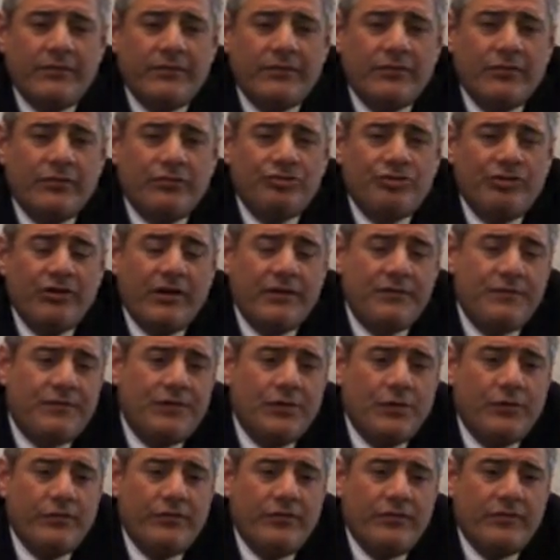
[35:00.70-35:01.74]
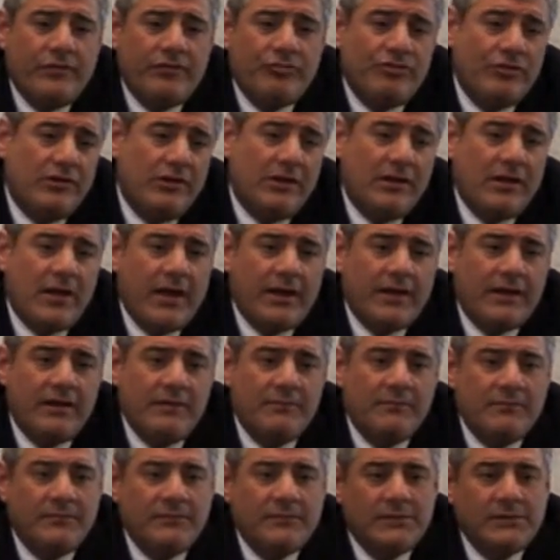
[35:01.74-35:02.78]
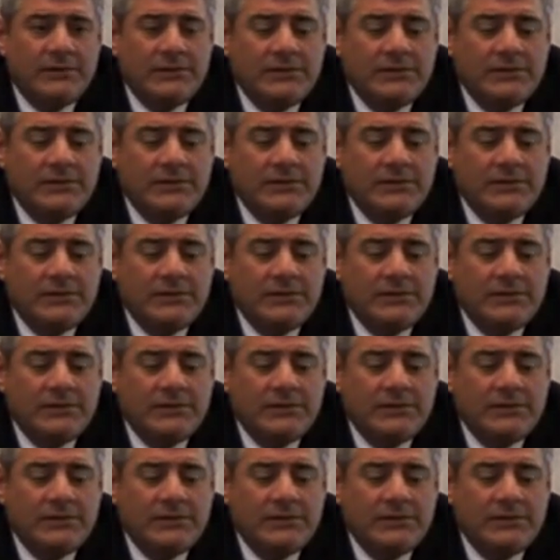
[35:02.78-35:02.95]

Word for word: So she refused. She didn't like him.